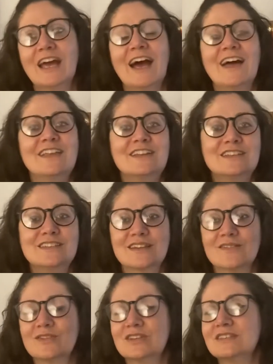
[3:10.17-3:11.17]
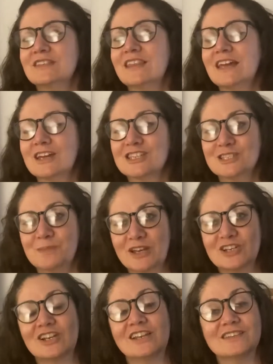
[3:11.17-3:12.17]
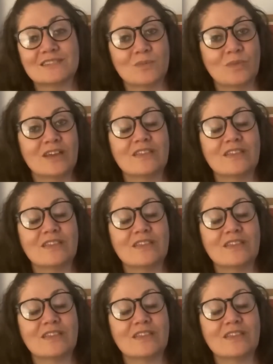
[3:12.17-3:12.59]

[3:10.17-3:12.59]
and then discovers that they are special in some way,